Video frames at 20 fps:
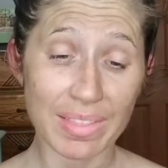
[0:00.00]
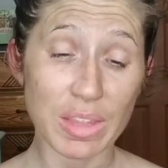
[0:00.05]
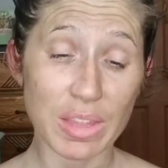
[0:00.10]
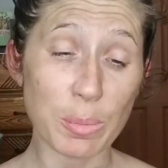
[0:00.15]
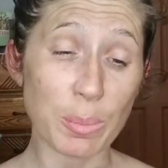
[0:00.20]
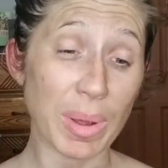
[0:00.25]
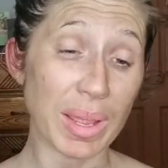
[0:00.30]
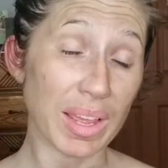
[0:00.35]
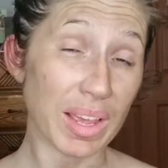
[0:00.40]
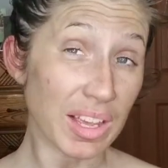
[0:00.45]
And
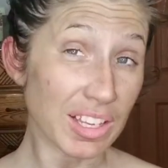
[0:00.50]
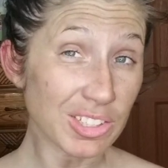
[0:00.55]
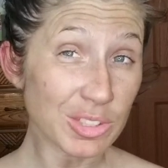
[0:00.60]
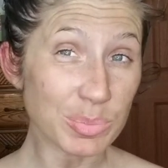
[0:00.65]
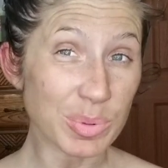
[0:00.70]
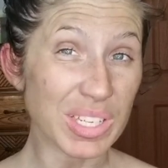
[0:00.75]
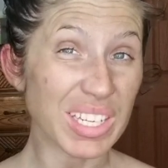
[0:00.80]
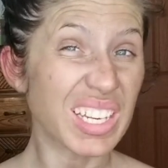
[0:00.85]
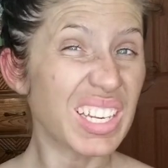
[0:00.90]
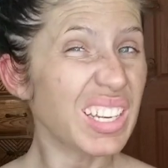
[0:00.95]
then my
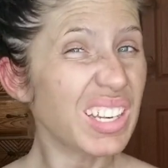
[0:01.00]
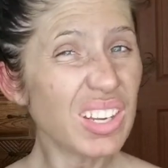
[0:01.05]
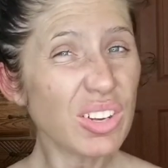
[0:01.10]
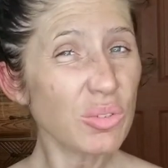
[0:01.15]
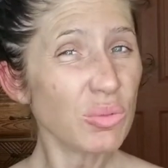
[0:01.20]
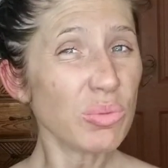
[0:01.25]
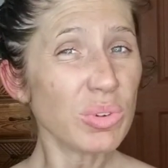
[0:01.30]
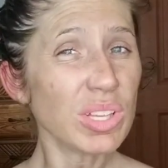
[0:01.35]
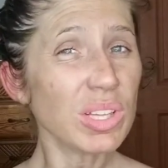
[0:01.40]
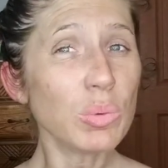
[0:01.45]
husband, he
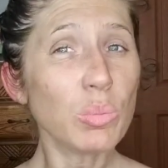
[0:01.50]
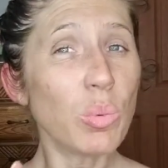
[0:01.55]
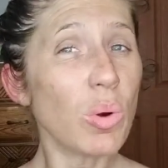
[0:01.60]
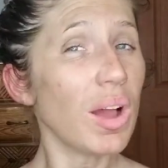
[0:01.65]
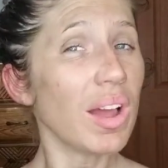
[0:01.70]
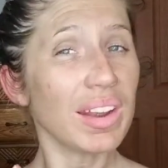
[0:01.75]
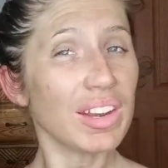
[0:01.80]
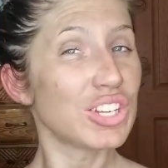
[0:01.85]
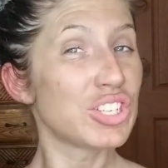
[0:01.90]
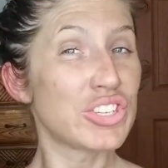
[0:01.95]
didn't really
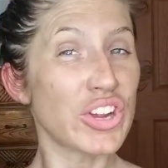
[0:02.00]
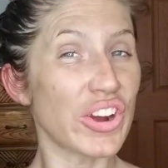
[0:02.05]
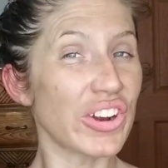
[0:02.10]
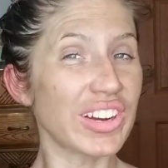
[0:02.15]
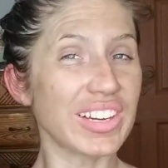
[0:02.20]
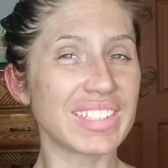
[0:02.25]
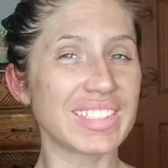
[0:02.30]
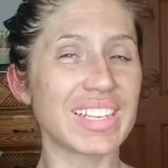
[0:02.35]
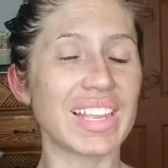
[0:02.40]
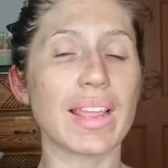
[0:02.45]
want a
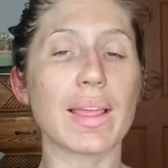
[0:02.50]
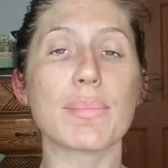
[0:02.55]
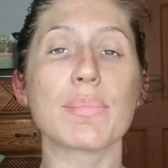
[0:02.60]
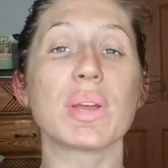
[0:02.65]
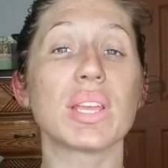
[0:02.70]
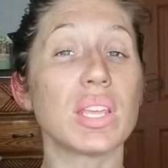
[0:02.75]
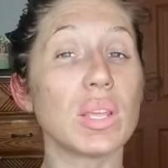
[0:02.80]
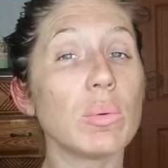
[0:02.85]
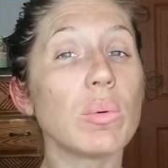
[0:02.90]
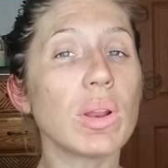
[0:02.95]
dark tan,
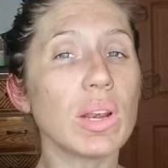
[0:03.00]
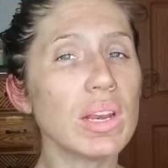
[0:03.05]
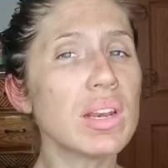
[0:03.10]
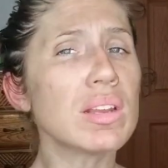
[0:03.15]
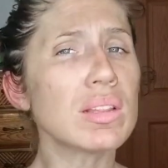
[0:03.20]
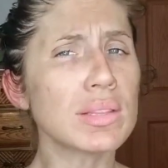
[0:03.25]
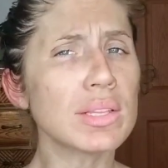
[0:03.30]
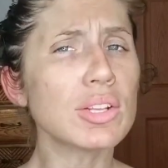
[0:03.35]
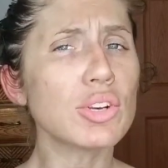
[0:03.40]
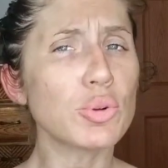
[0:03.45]
but he
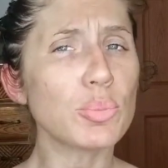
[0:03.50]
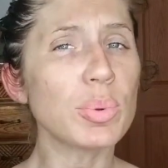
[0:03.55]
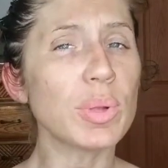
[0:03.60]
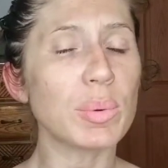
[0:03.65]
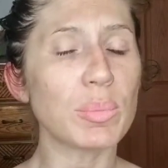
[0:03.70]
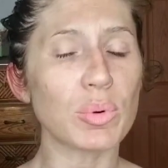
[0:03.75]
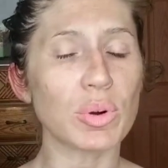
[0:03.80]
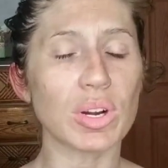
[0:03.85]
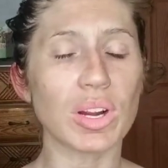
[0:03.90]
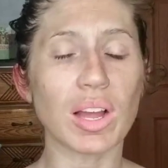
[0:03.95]
wanted a little
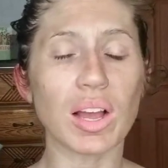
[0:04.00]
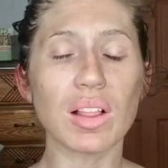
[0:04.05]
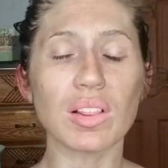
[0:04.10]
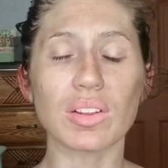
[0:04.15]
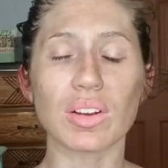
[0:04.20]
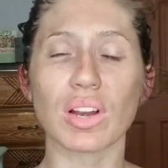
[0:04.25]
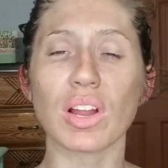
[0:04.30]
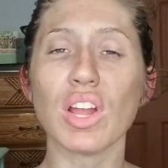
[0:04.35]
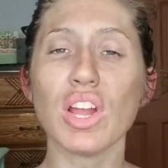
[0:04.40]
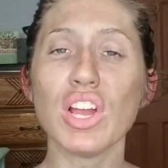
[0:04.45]
bit more
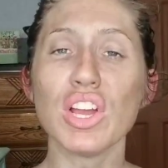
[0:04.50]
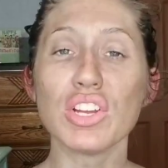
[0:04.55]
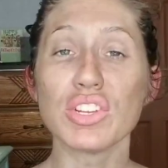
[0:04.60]
color.